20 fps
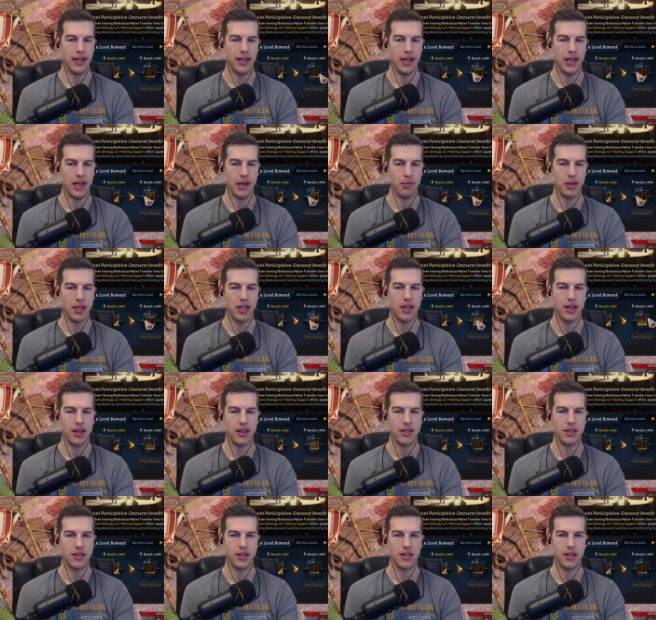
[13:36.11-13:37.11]
Um,
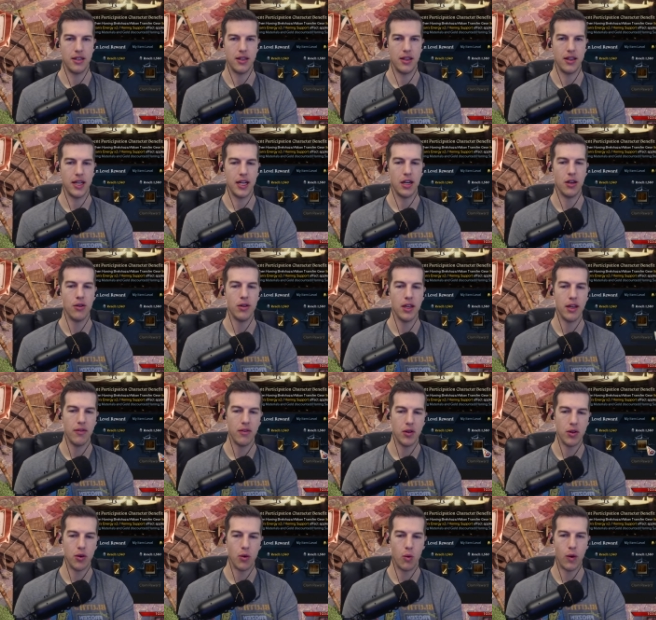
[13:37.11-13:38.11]
because they don't give
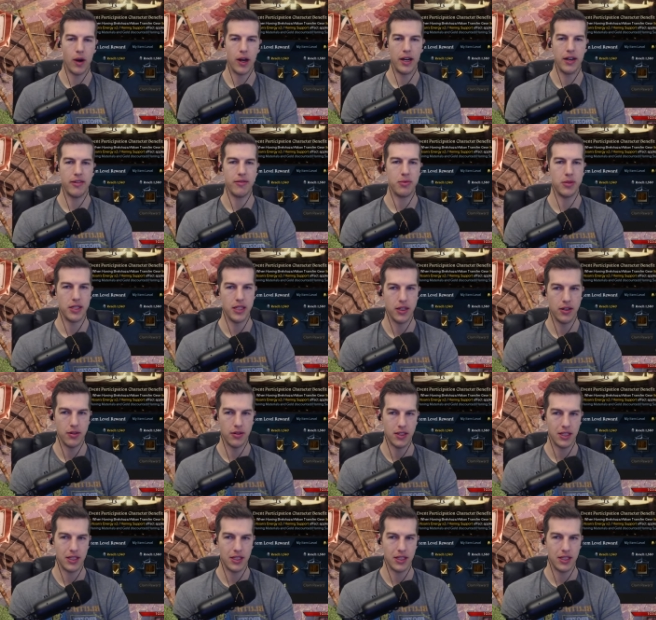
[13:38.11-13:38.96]
you quite enough materials,